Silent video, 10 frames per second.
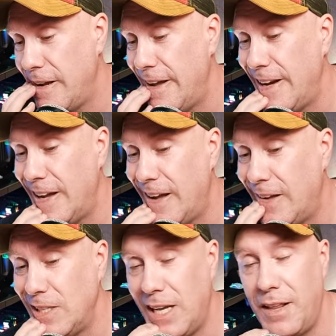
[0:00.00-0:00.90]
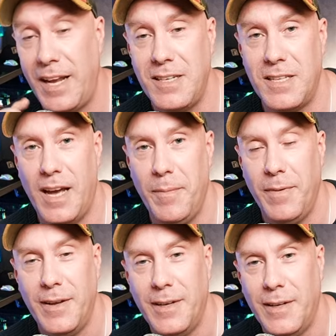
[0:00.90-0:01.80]
And until next
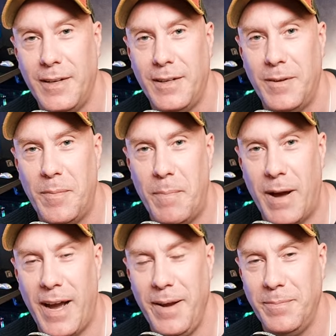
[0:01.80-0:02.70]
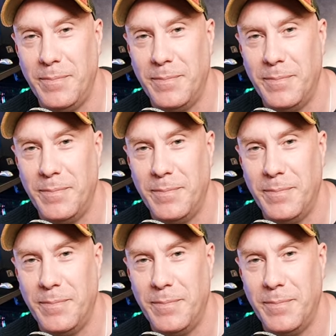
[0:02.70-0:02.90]
time, bye.